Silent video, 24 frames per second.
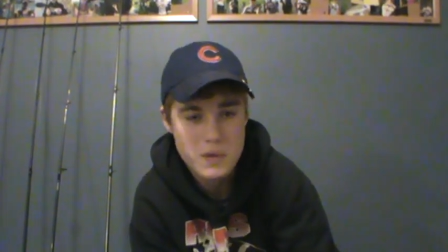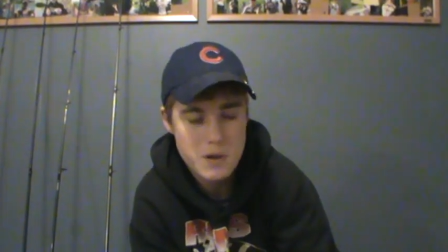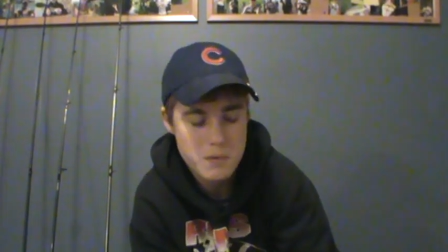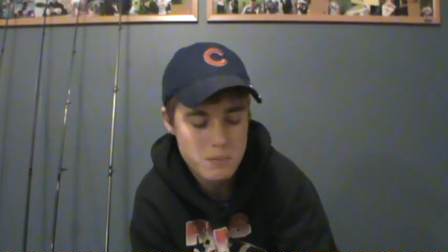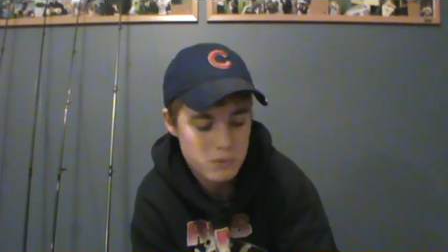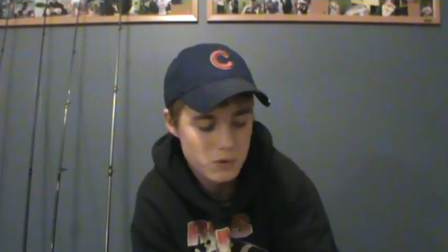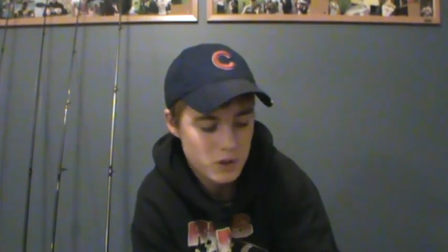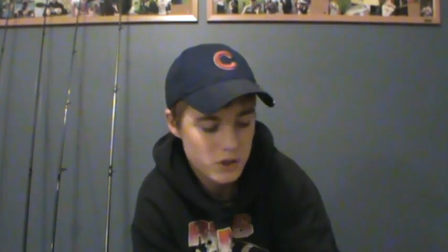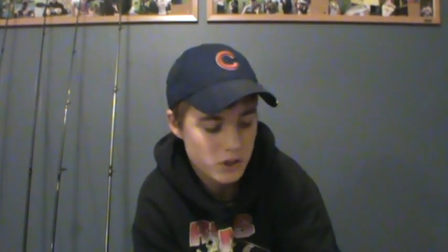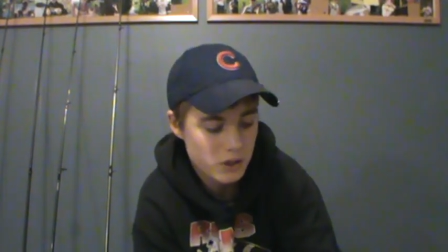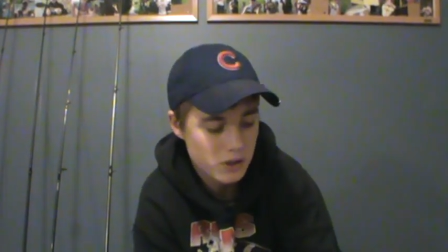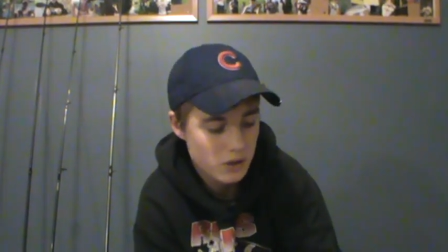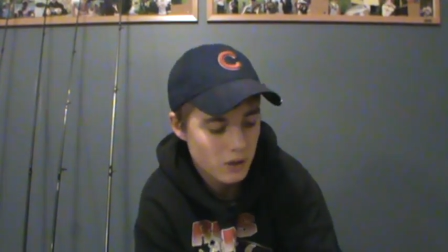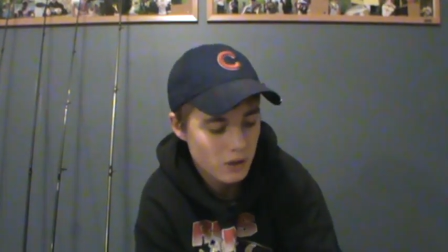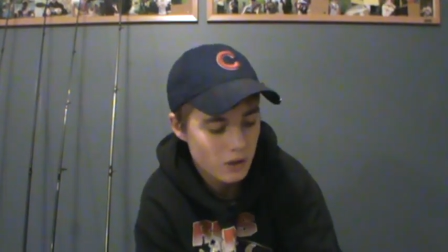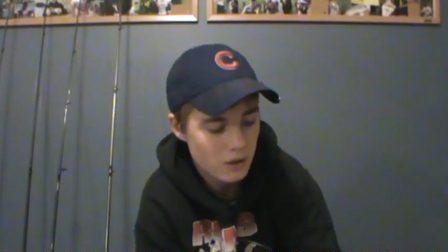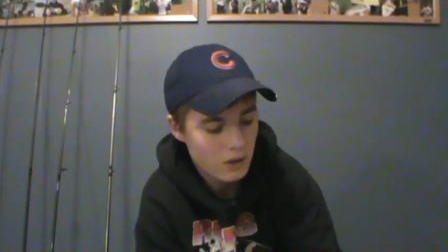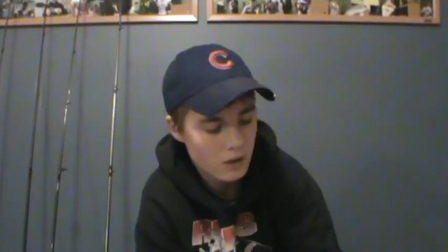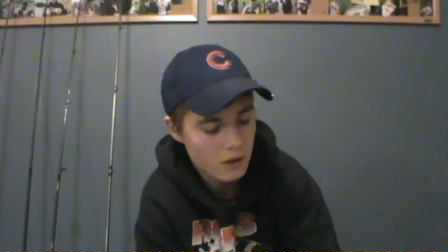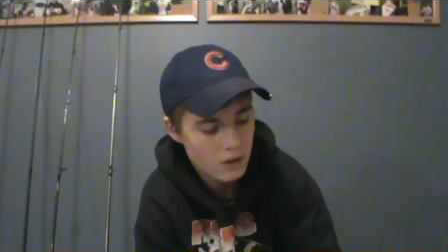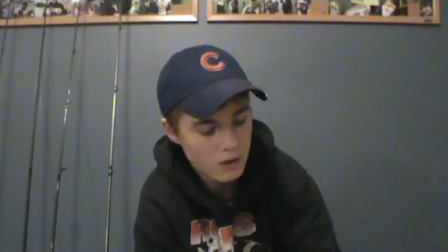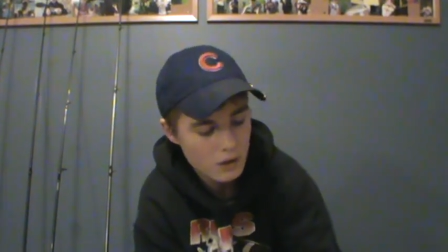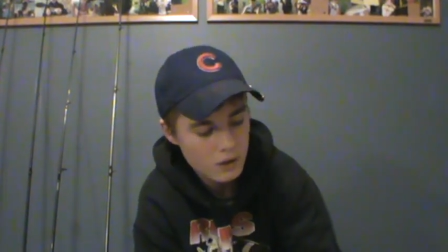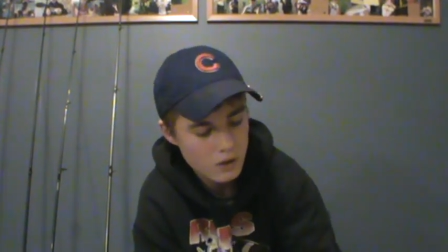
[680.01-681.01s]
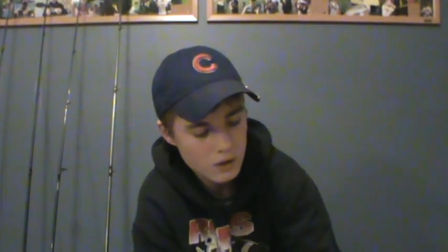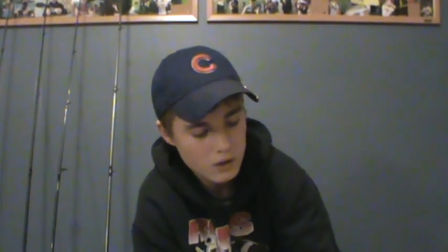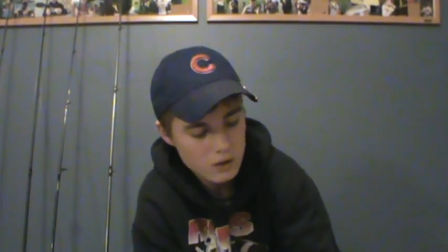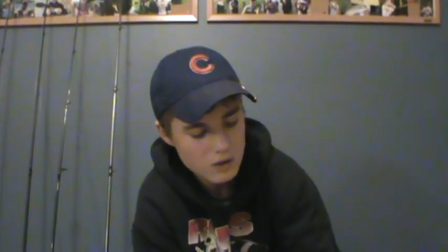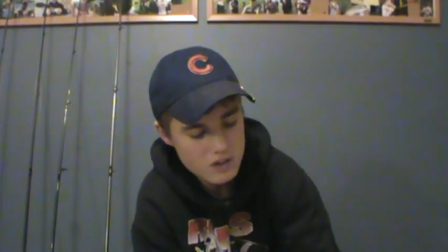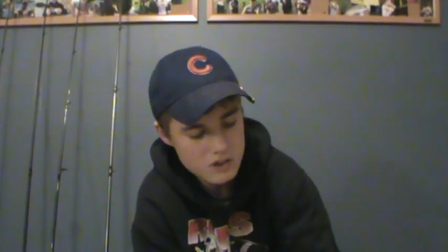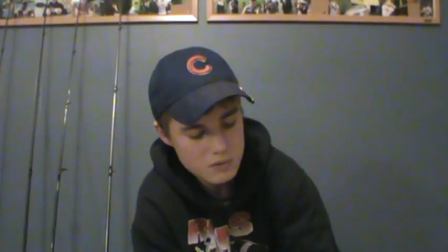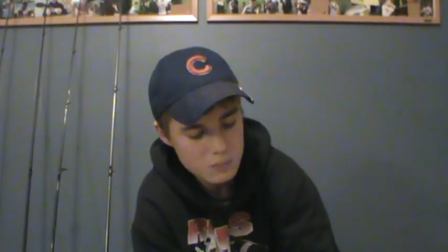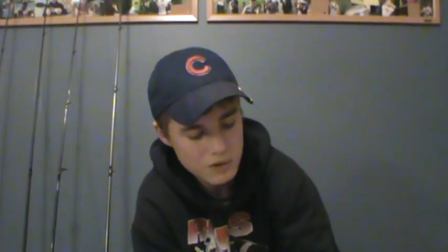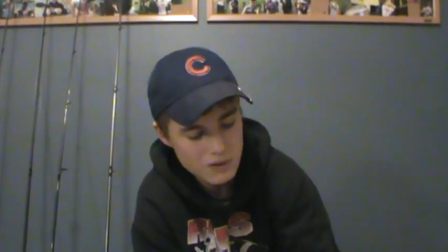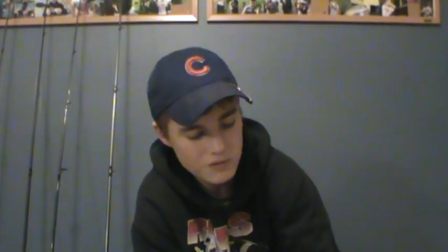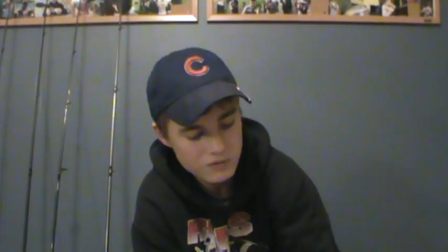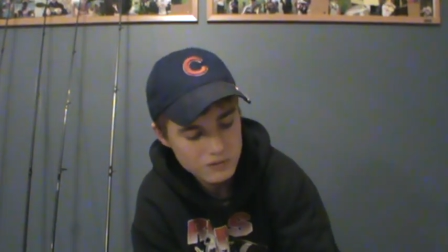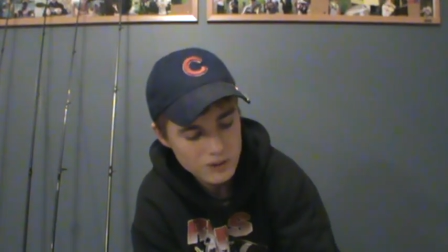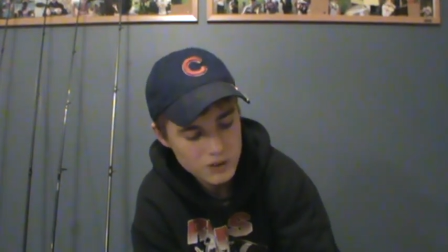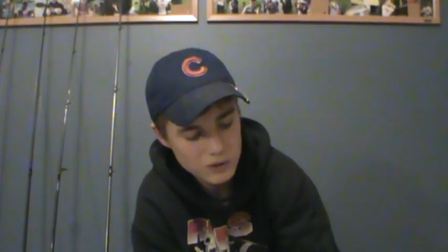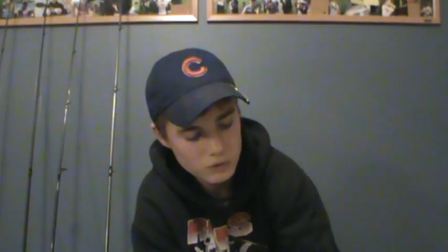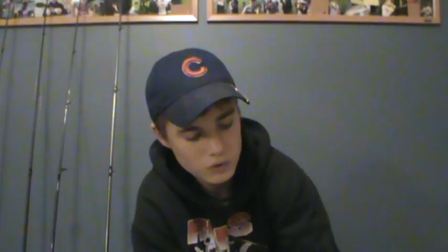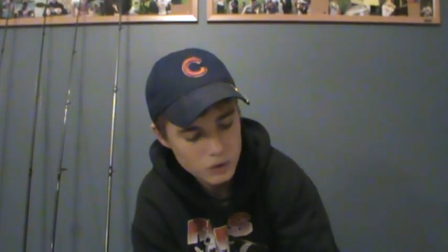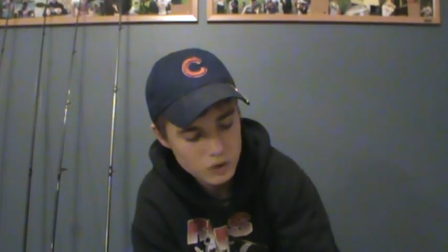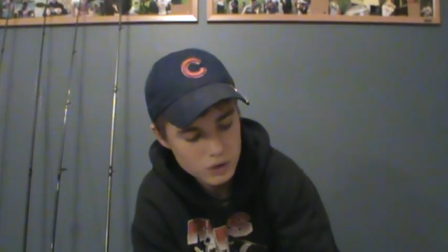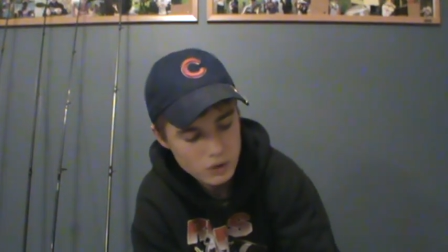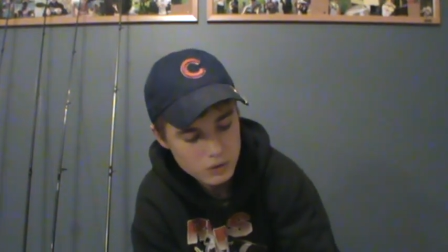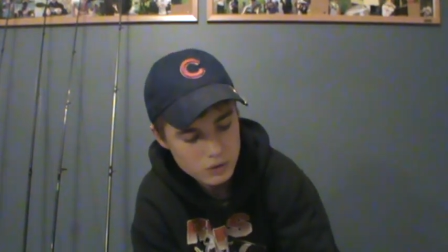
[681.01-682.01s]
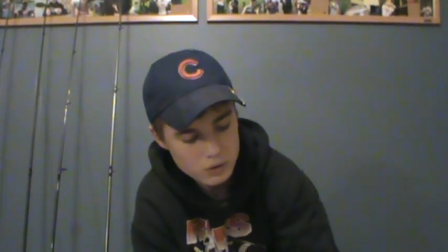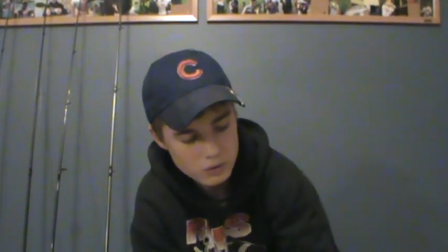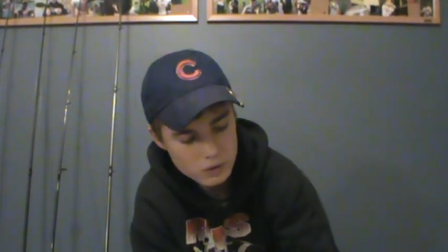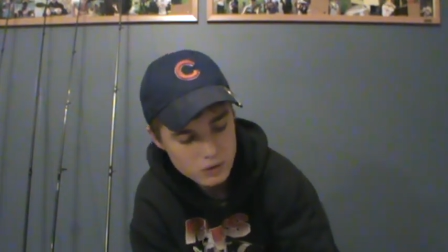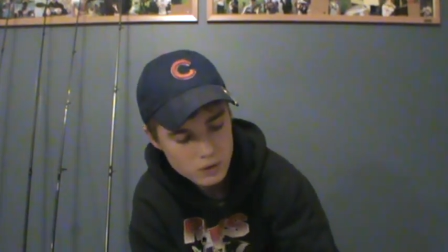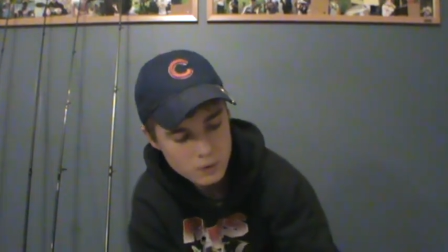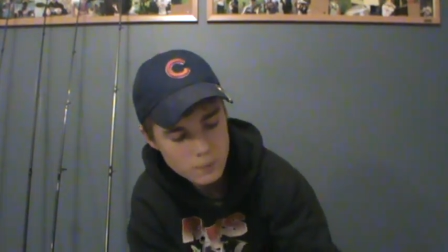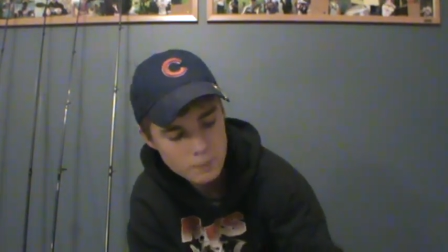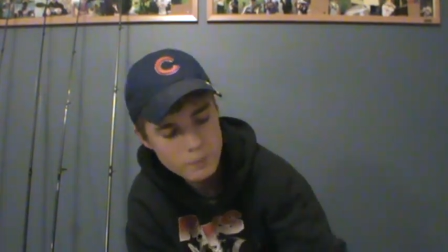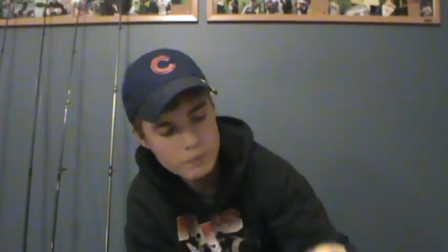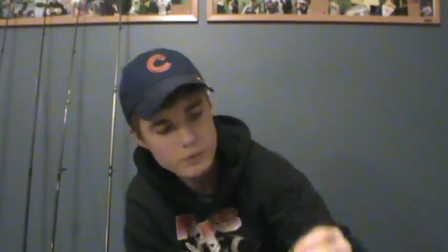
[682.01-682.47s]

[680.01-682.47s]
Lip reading: they break. This is my favorite color.